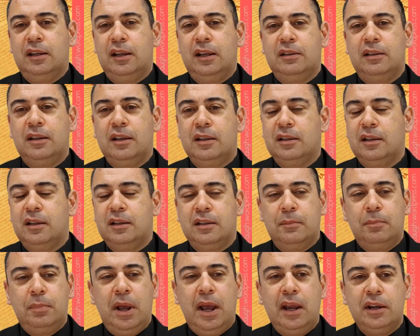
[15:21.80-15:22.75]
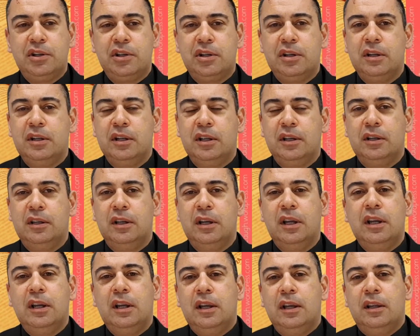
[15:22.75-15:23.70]
the passion,
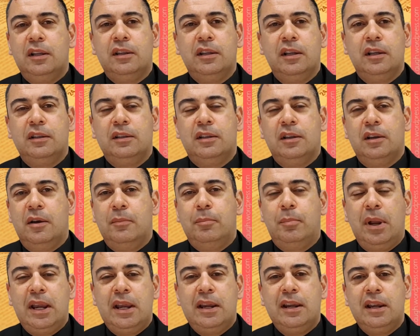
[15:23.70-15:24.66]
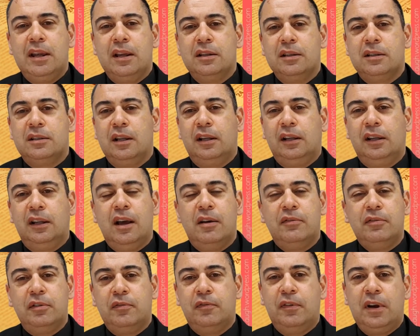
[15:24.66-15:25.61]
the obedience, the
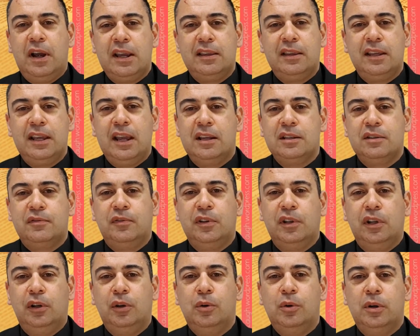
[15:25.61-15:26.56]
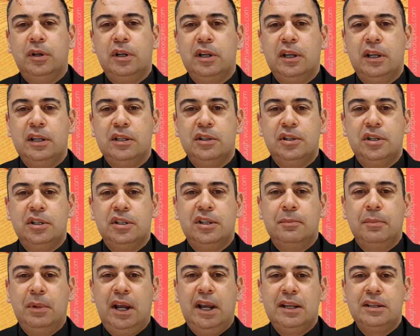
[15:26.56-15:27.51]
love and faith he has for the Lord is just
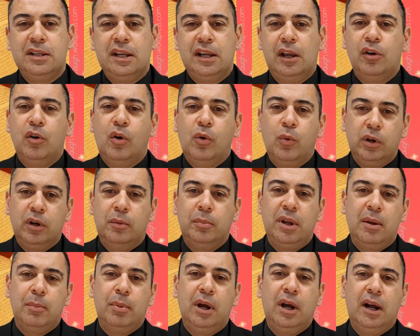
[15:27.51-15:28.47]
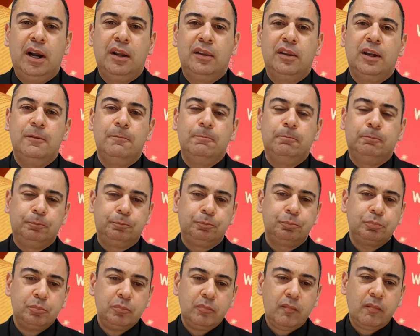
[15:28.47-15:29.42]
amazing. And I want to be a part of that
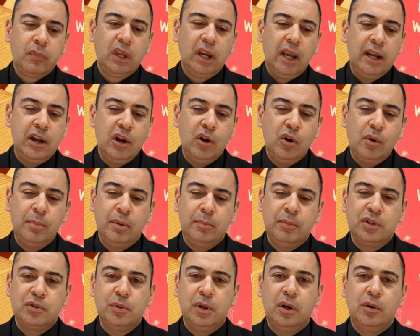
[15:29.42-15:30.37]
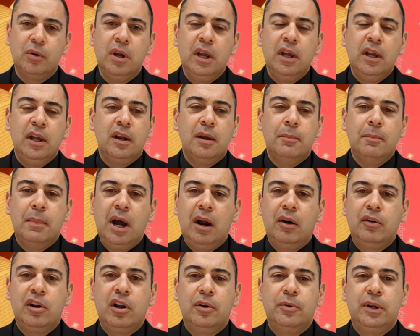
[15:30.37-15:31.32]
and help him as well. Now,
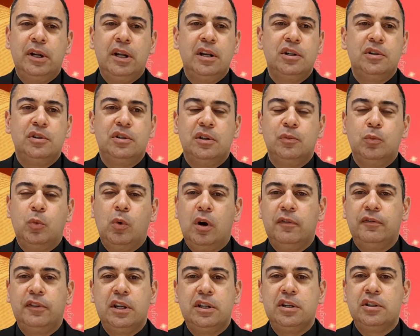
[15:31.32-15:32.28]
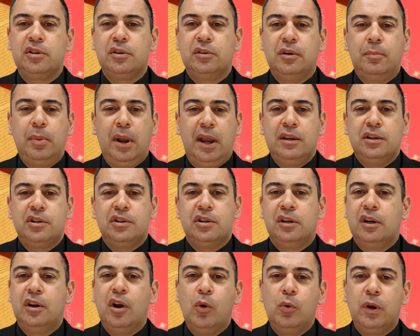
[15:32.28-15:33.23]
Mario and his wife, they're just on a
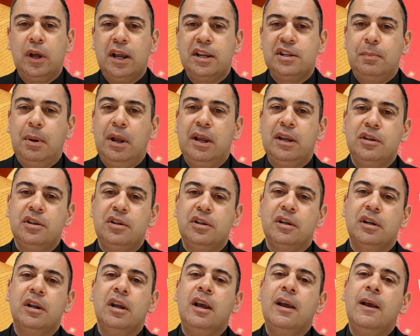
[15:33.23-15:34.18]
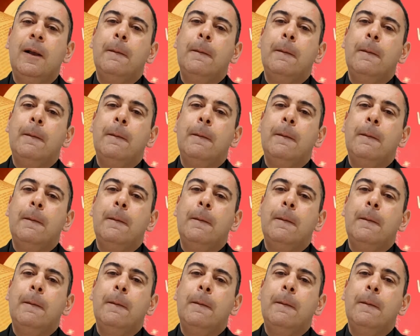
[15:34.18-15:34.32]
pension, an old age pension,